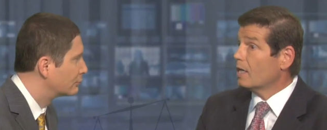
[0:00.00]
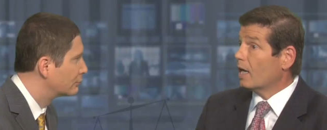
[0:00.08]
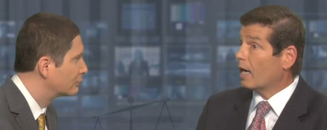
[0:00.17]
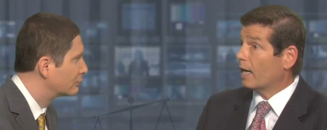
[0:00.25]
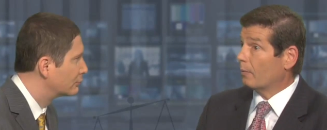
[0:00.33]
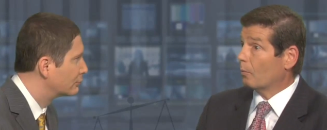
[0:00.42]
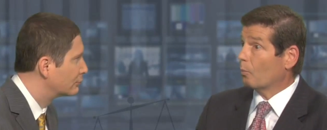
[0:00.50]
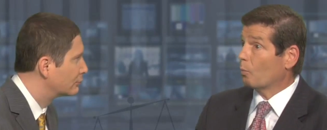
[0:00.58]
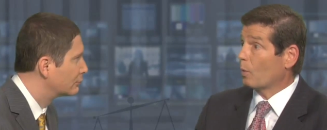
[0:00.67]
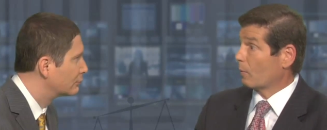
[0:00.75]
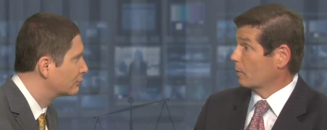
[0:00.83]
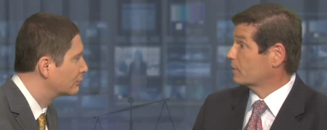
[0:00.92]
Speaker 1: And
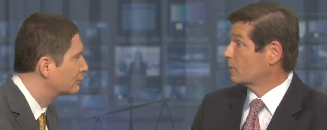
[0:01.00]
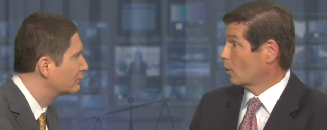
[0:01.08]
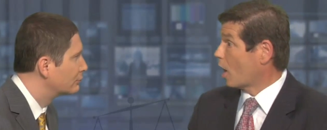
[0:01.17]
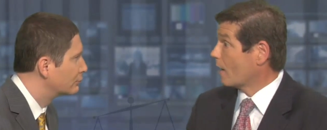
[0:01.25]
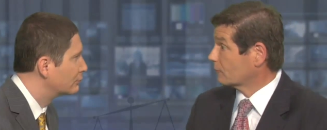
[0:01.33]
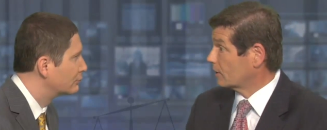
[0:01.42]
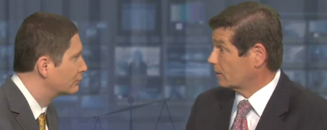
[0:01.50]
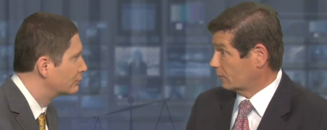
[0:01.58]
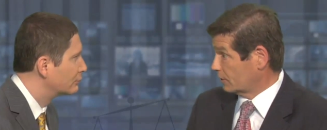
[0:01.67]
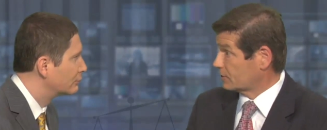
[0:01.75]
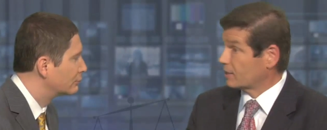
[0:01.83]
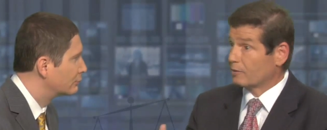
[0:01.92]
where we see often,
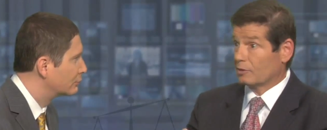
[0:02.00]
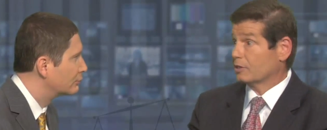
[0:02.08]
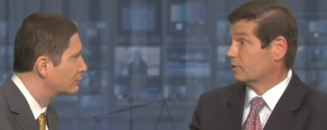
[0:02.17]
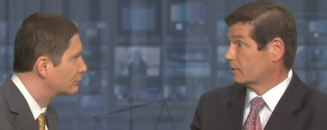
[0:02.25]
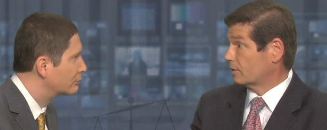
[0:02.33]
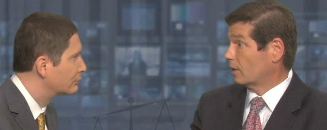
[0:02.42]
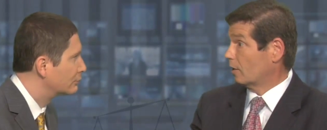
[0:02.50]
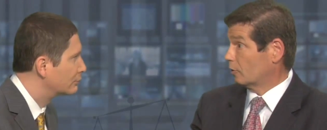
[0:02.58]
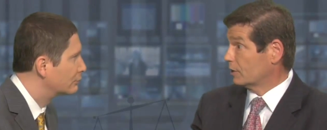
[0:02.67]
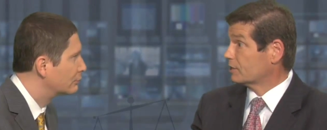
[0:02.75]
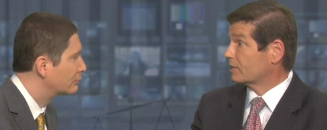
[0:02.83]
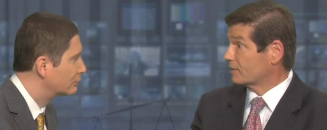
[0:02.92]
at least here in,
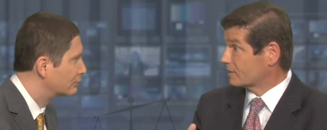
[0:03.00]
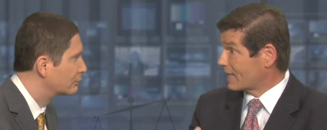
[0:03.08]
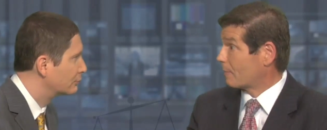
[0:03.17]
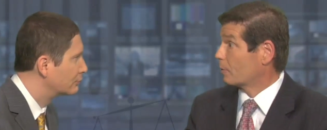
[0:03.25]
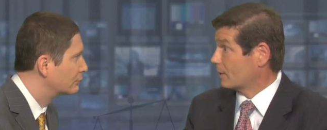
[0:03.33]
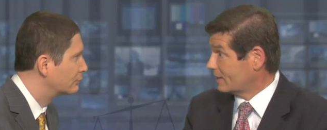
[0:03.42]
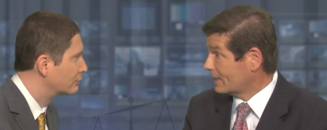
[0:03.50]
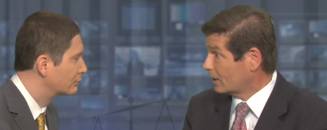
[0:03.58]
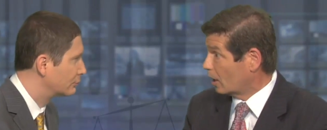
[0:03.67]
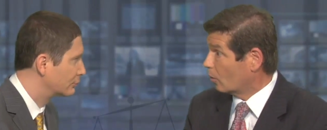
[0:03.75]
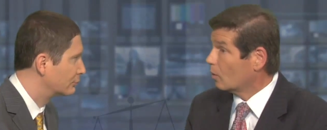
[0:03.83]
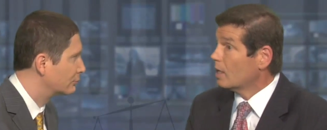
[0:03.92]
San
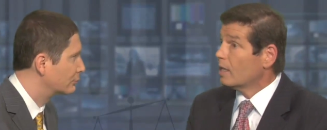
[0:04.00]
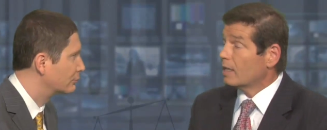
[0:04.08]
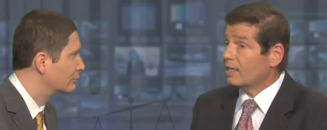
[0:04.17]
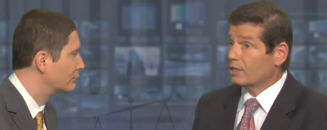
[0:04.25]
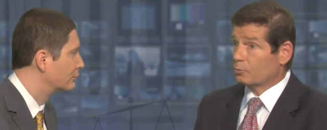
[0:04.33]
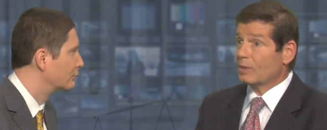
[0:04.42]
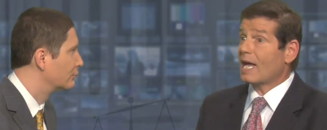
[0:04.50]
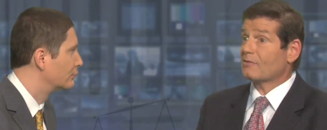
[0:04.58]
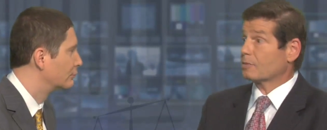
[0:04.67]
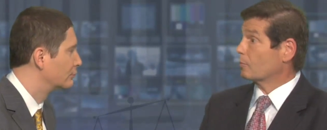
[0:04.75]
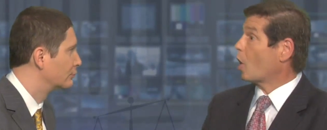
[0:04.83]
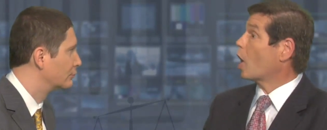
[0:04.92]
Bernardino, is we
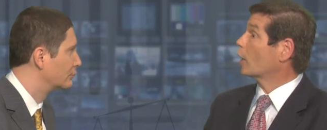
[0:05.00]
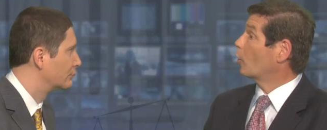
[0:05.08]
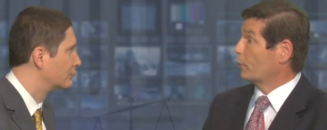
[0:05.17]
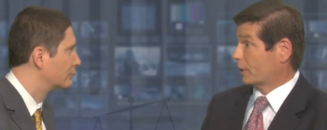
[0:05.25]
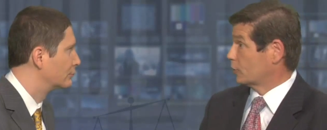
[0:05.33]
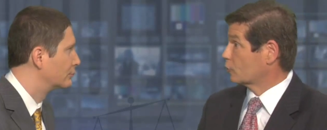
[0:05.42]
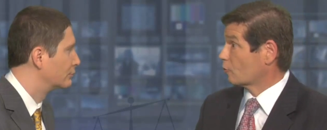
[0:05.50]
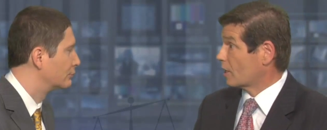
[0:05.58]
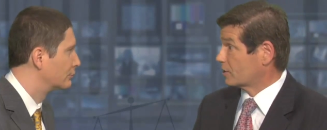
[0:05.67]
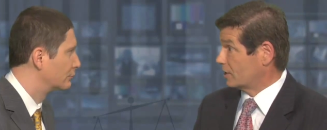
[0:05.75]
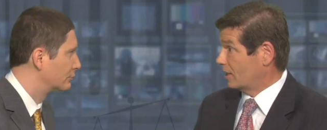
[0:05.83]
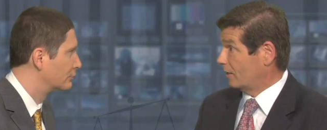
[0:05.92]
have some ongoing
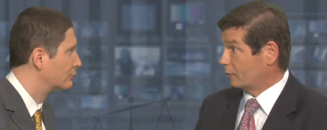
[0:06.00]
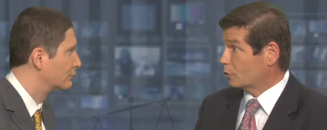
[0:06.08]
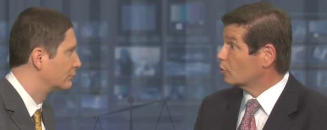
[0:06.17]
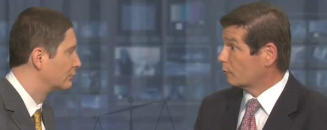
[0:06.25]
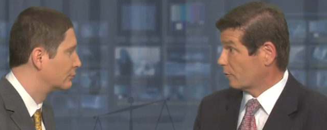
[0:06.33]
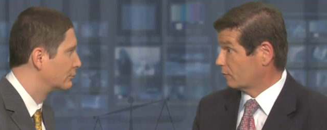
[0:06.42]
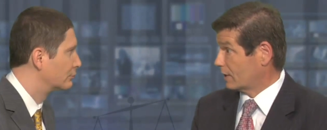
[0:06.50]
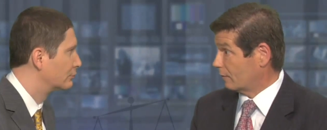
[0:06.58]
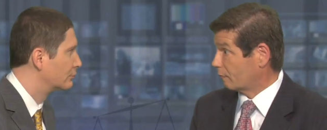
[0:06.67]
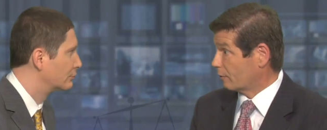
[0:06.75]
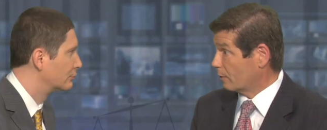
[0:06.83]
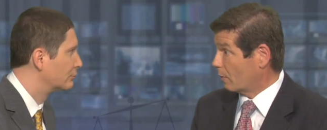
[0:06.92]
construction of the
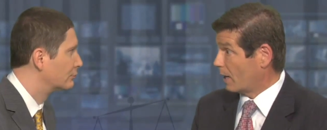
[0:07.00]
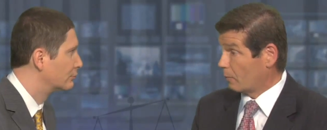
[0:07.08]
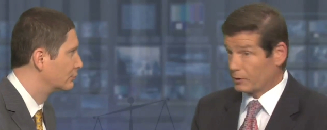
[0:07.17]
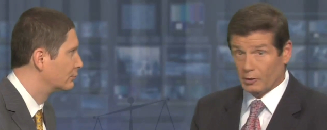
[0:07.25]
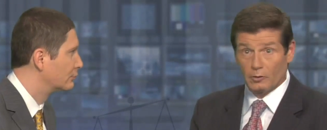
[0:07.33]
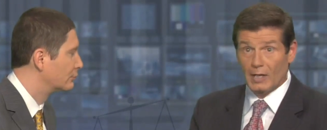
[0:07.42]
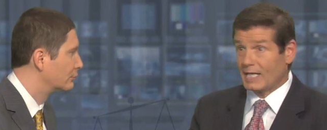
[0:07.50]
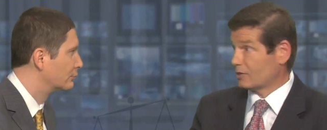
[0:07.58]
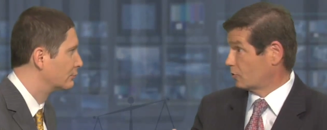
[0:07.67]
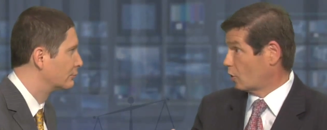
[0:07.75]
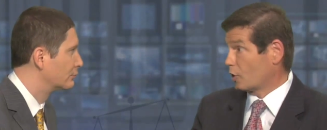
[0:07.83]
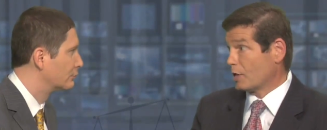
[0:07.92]
215 freeway where the
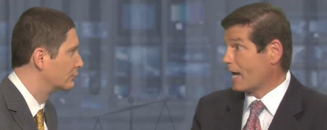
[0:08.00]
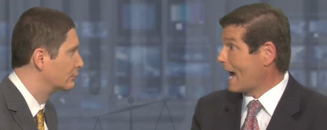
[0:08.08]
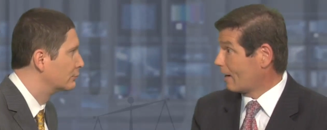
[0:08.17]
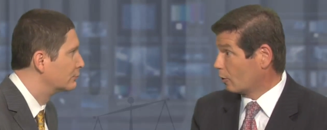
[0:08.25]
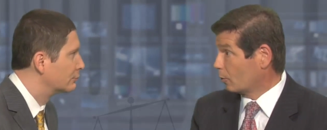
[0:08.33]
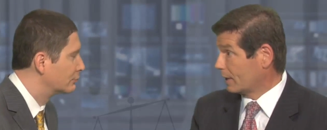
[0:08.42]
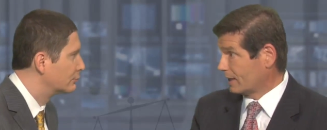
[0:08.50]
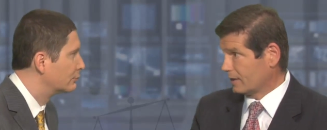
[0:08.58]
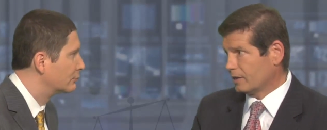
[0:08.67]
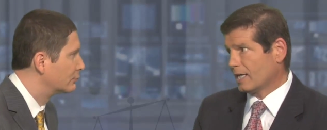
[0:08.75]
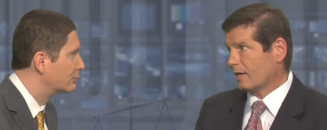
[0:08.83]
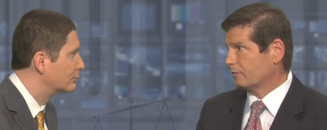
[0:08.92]
lanes are narrowing
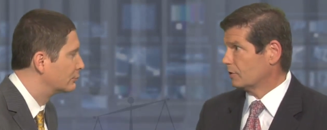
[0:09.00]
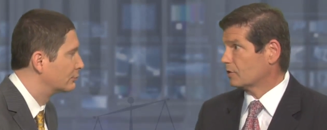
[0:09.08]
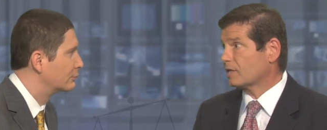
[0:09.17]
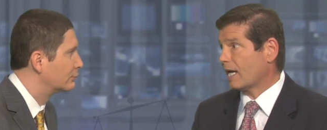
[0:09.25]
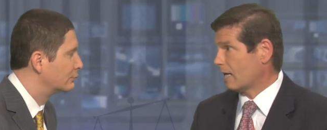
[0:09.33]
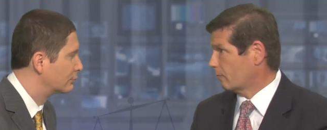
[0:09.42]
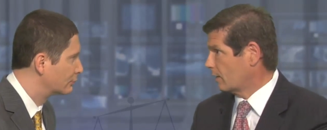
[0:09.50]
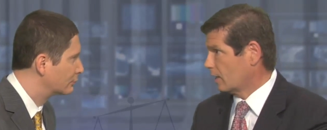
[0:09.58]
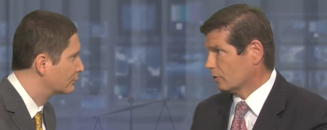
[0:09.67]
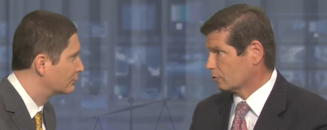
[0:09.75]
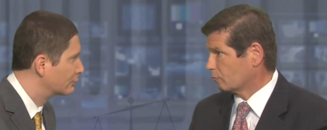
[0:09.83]
and they have these K-rails